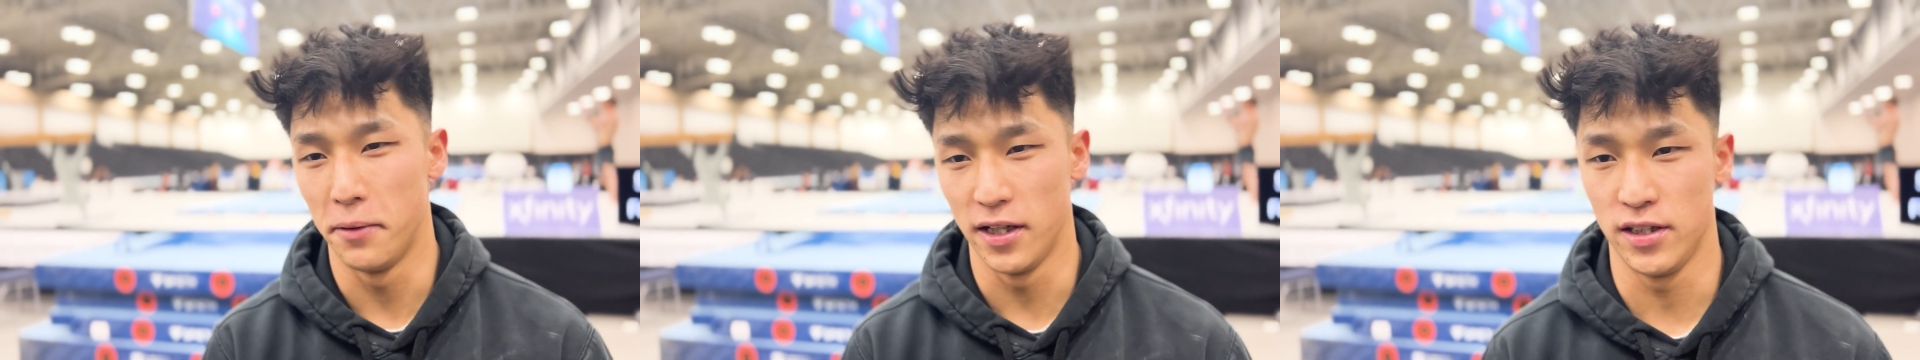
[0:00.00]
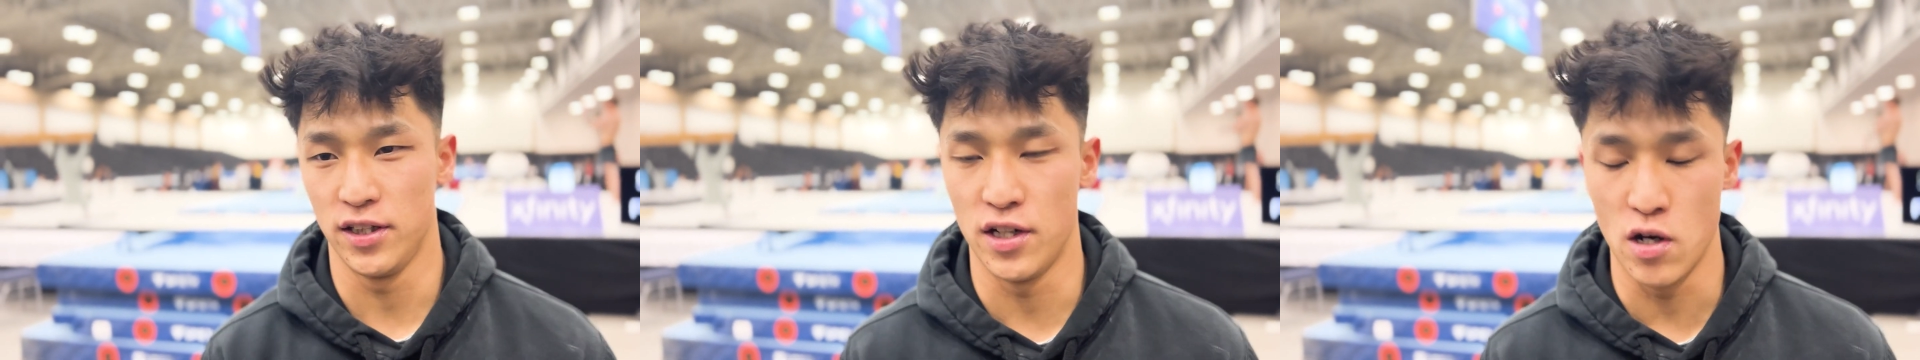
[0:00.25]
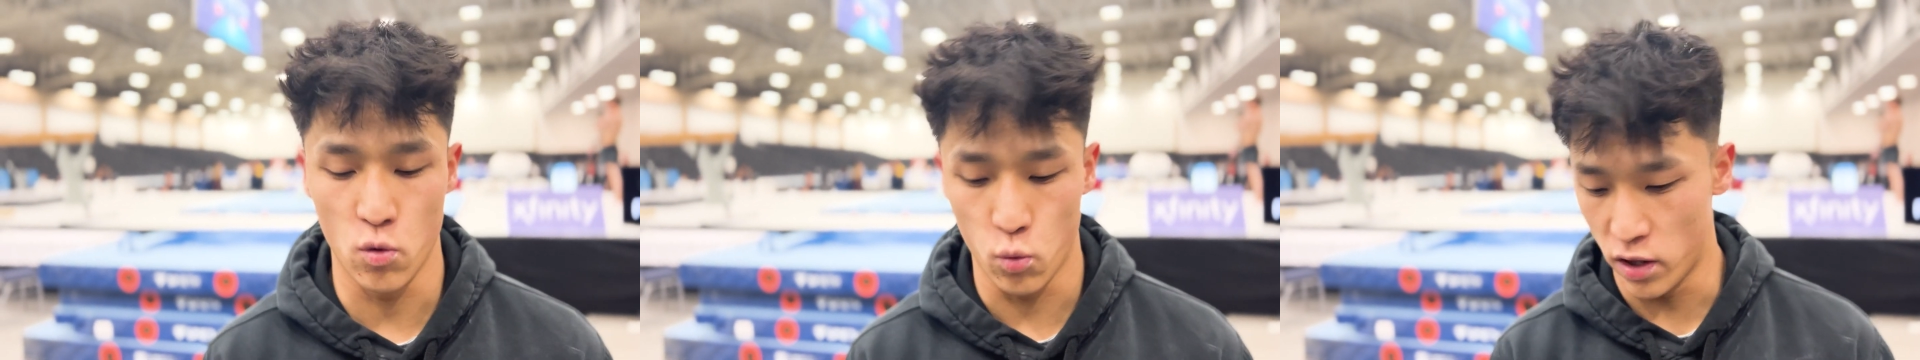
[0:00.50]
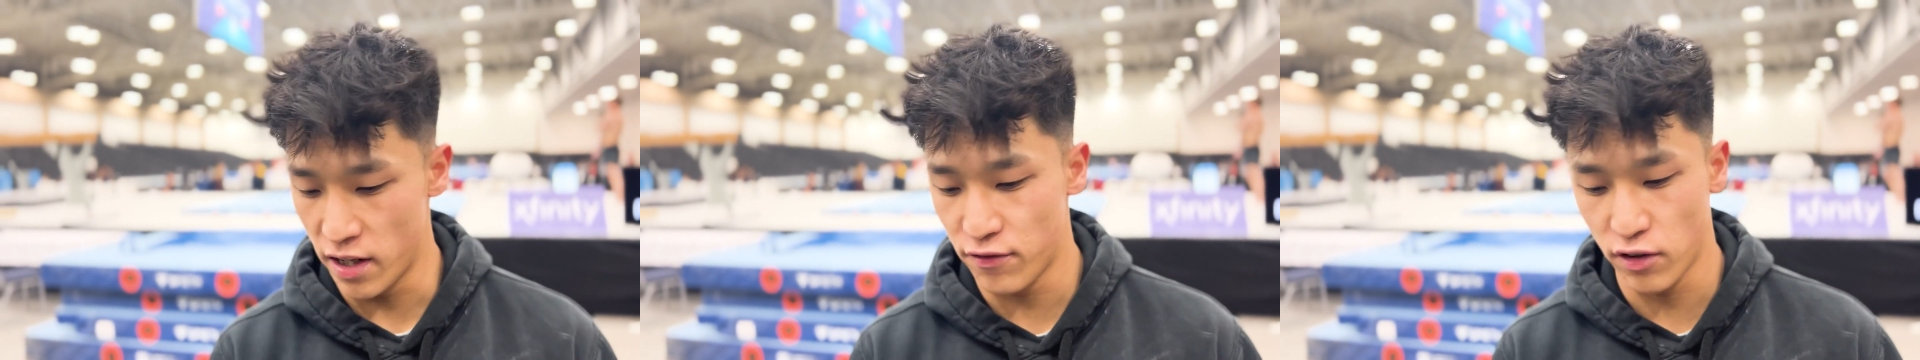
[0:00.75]
But, you know,
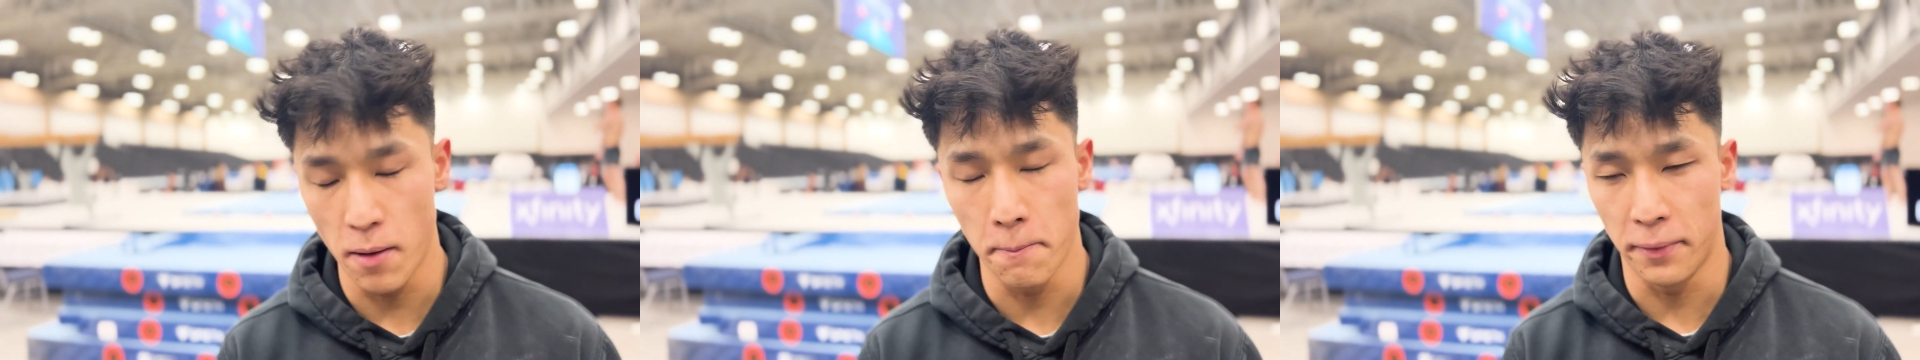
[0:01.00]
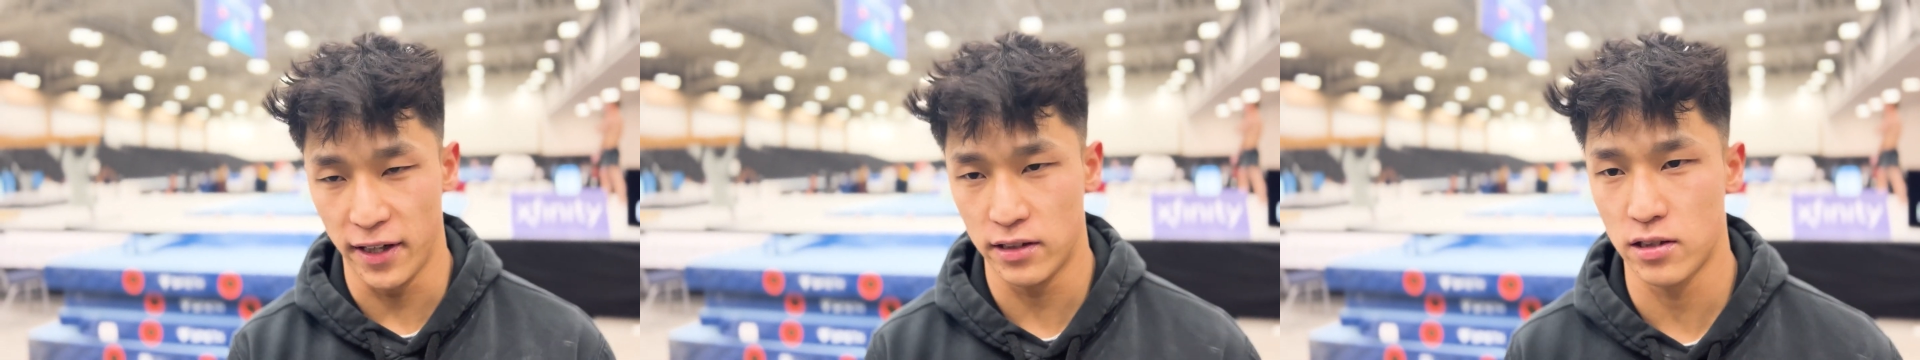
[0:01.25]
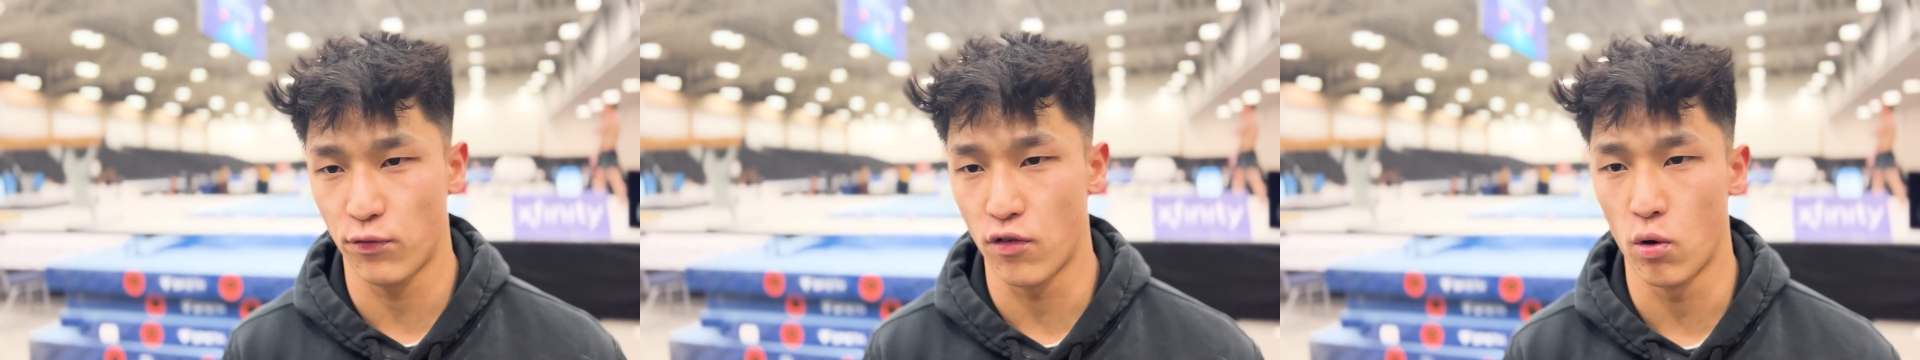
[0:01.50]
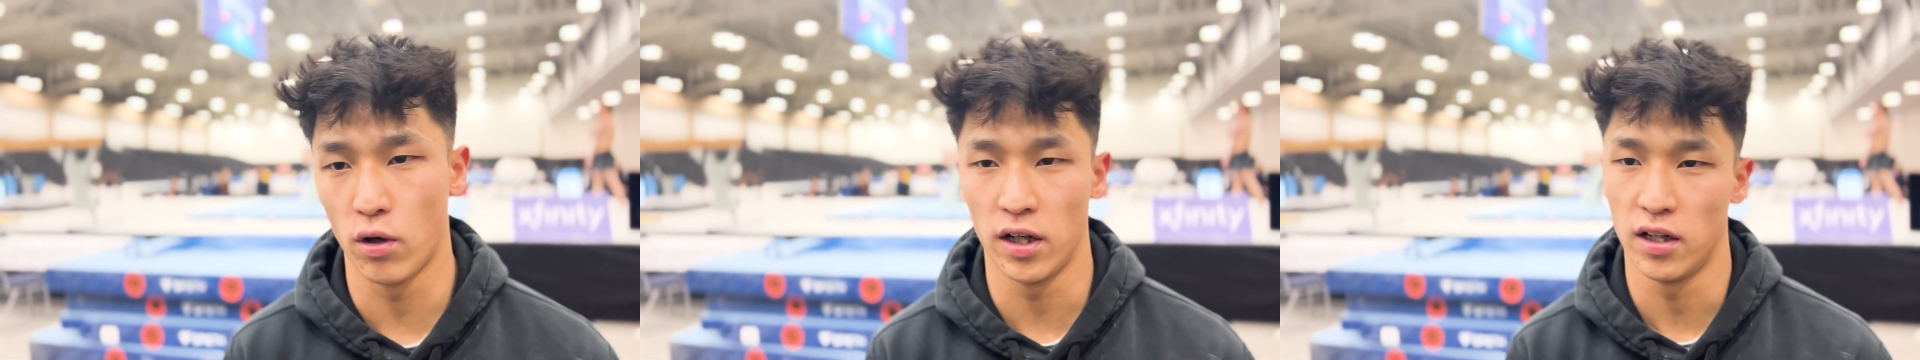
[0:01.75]
whatever I'm picked
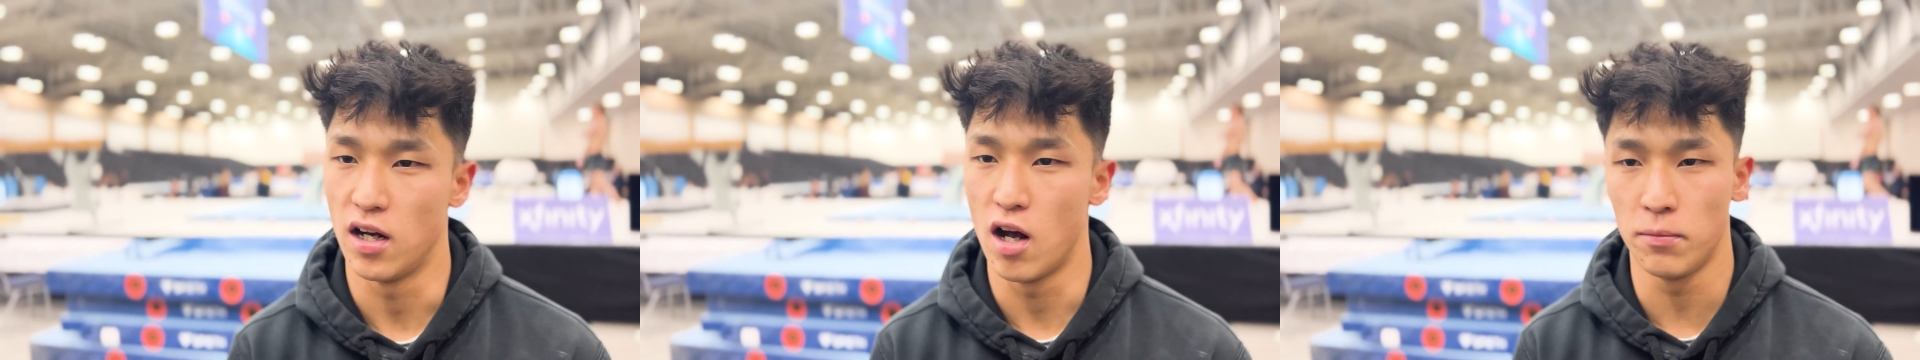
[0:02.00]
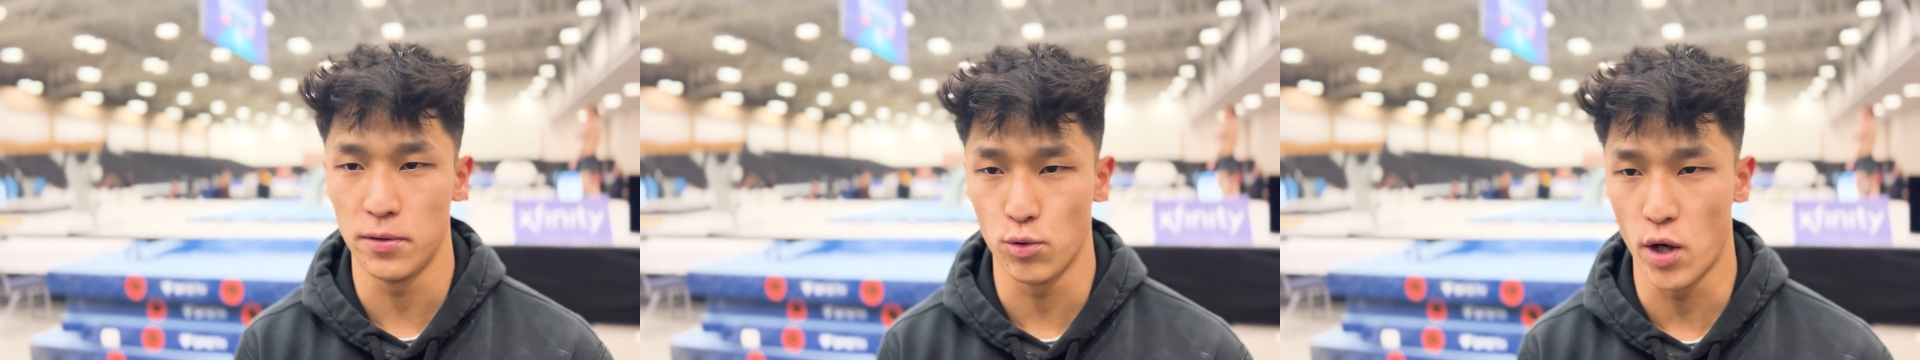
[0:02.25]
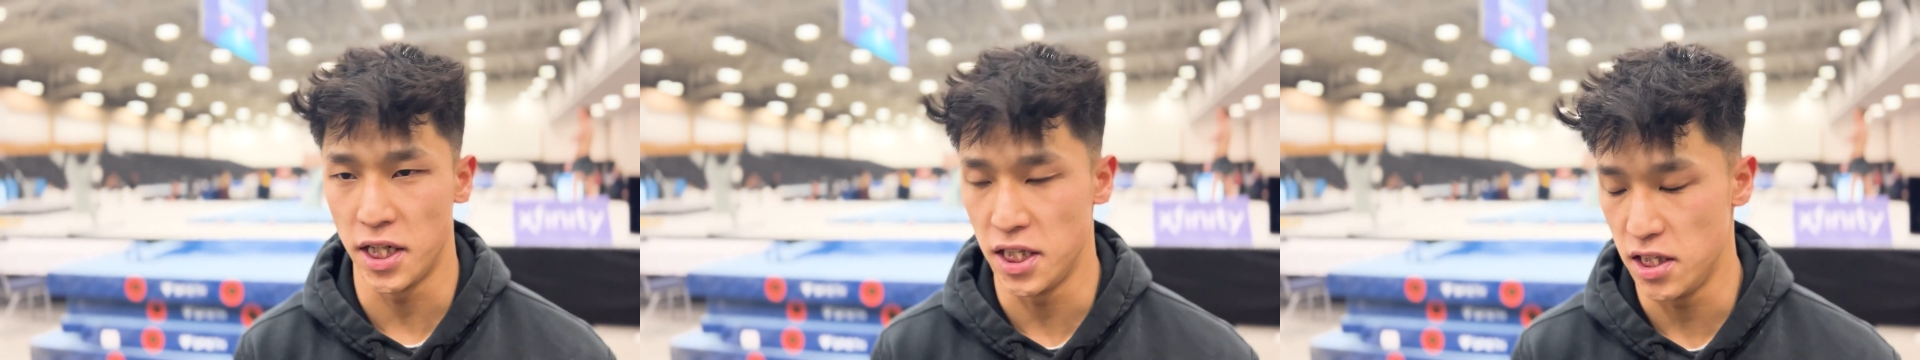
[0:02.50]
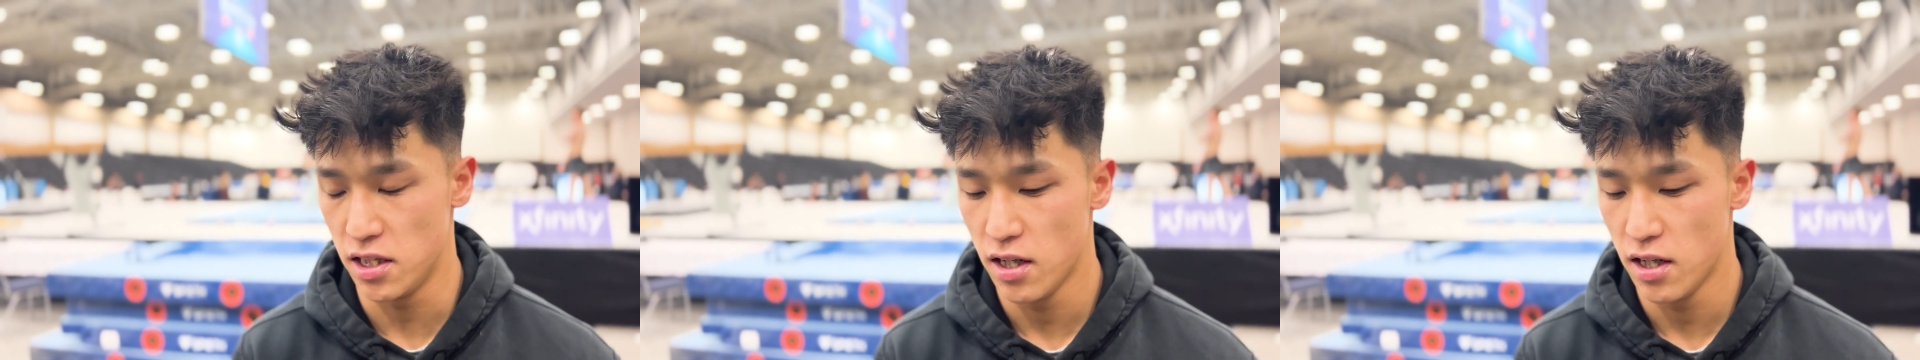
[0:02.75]
for, I'll be ready.